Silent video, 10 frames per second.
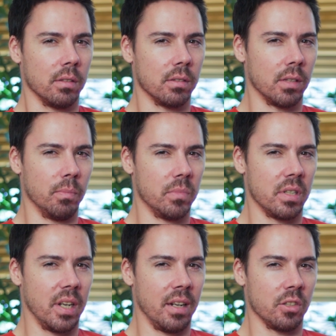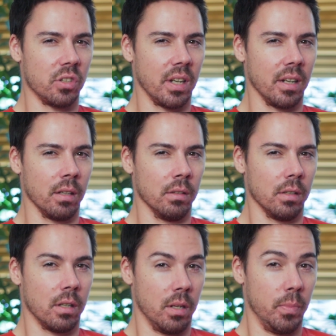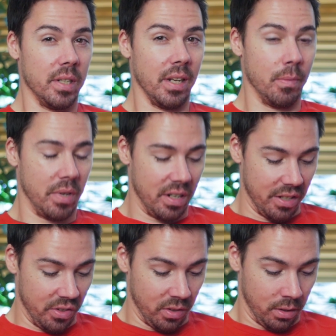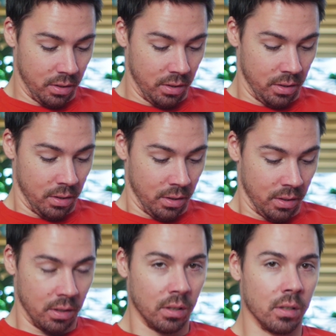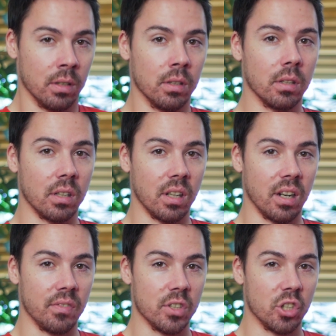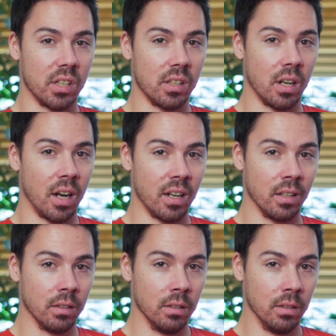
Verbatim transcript: Something's dead inside. It could be dead bodies. Not that I've ingested any.